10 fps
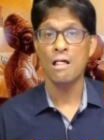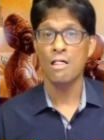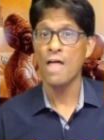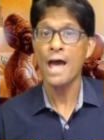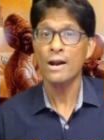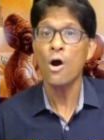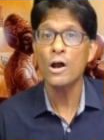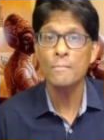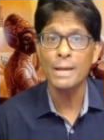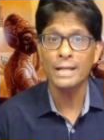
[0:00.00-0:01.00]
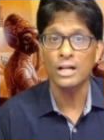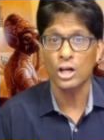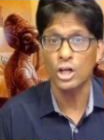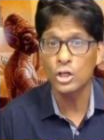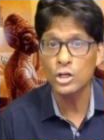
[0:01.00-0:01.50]
That automated a
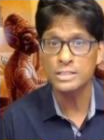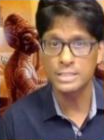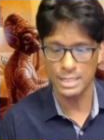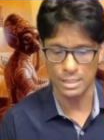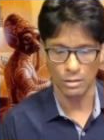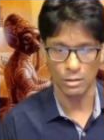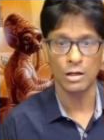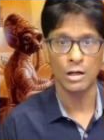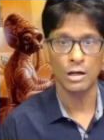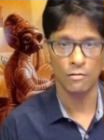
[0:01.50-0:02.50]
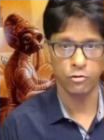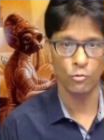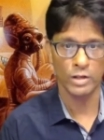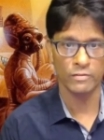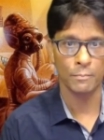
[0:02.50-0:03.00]
good deal of the
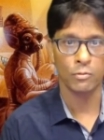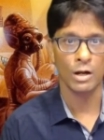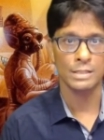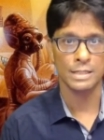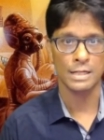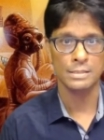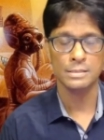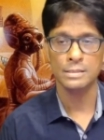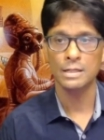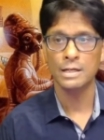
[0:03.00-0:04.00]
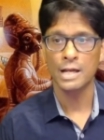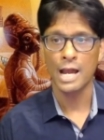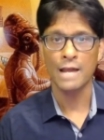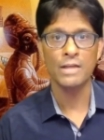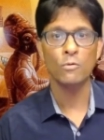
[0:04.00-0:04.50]
weaving process,
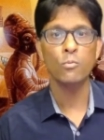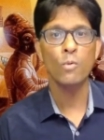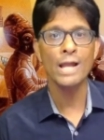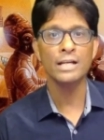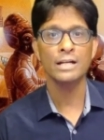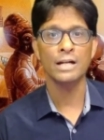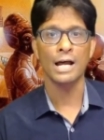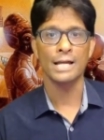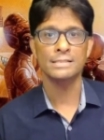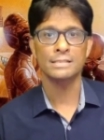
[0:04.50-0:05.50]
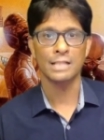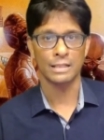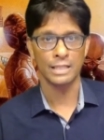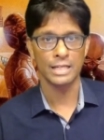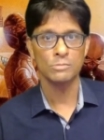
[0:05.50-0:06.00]
and they recognized that
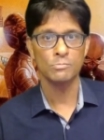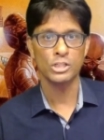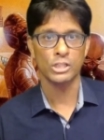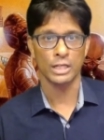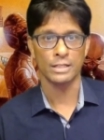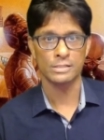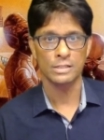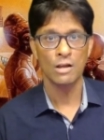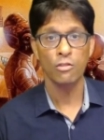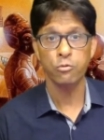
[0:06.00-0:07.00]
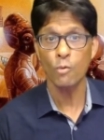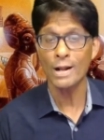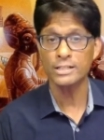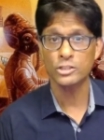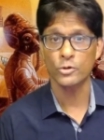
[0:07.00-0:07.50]
these machines
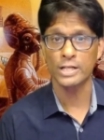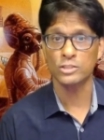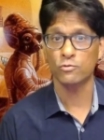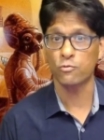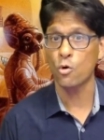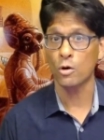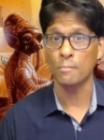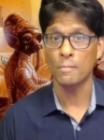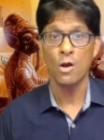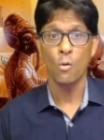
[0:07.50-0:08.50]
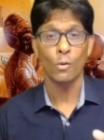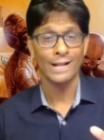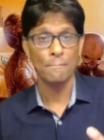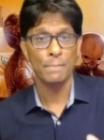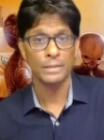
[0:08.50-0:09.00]
threatened to transform what
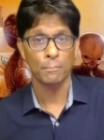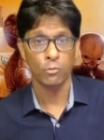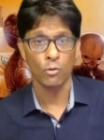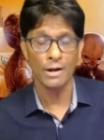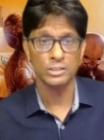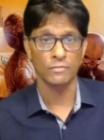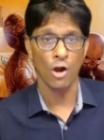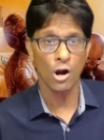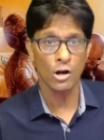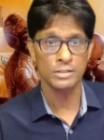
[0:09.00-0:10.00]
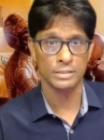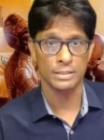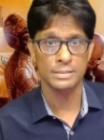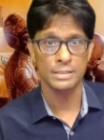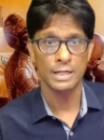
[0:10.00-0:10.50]
had been the product of
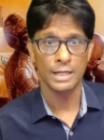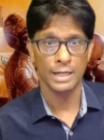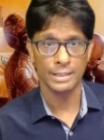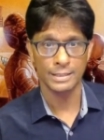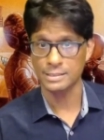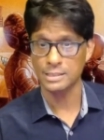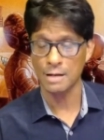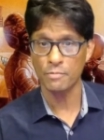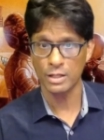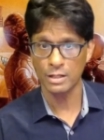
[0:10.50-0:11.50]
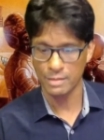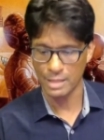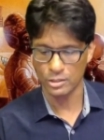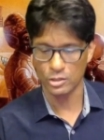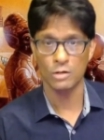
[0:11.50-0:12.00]
artisans into something
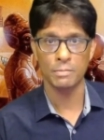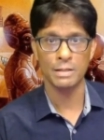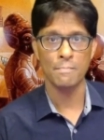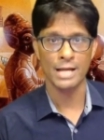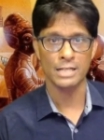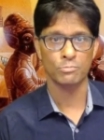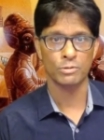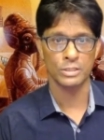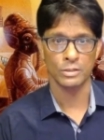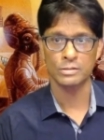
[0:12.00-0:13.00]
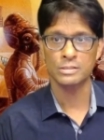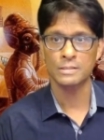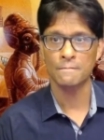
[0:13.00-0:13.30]
that could be mass-produced.